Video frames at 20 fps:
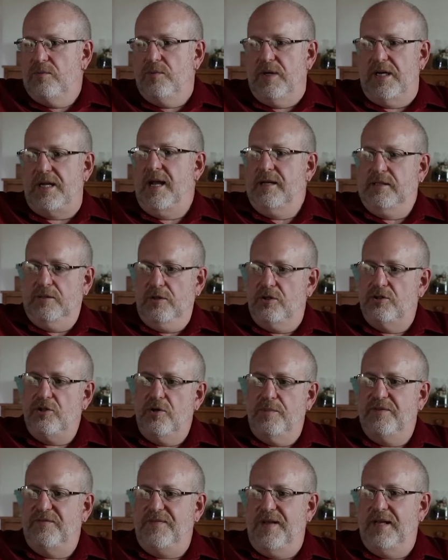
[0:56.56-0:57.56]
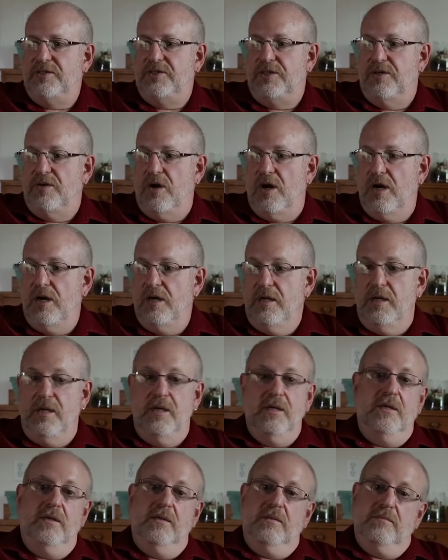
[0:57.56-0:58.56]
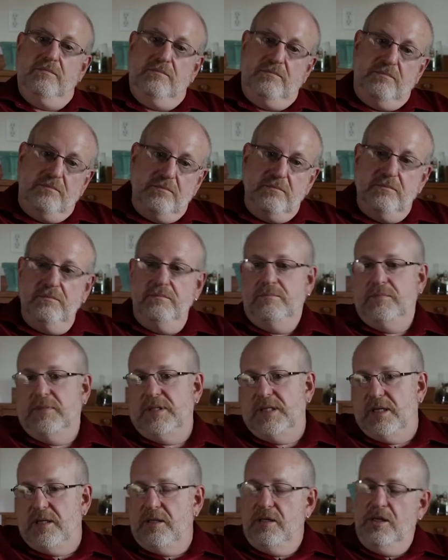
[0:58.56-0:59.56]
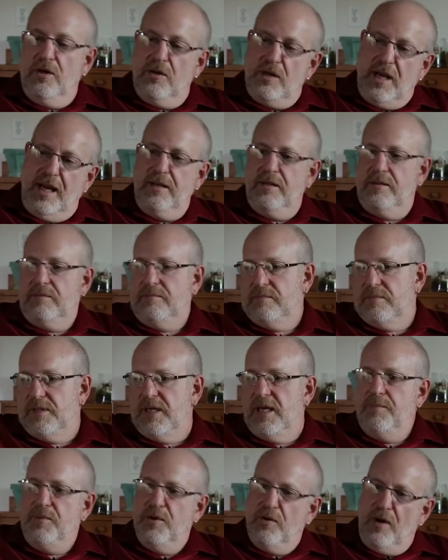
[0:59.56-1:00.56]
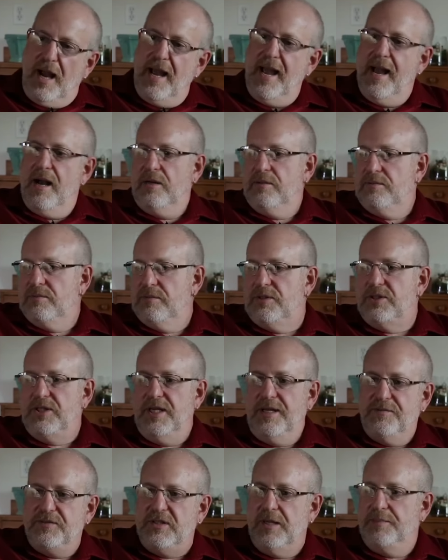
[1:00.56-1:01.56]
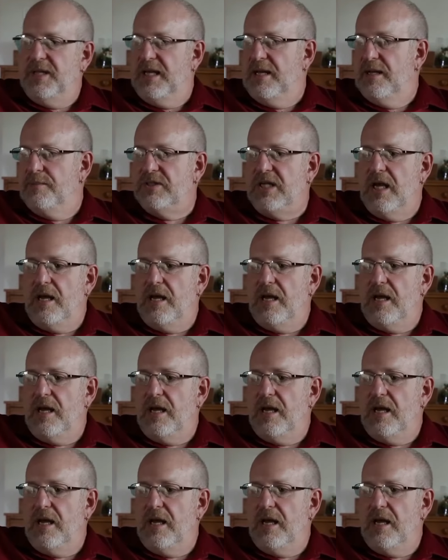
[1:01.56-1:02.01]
what kind of long term effects there are you know, kind of keep your eye out and see if something comes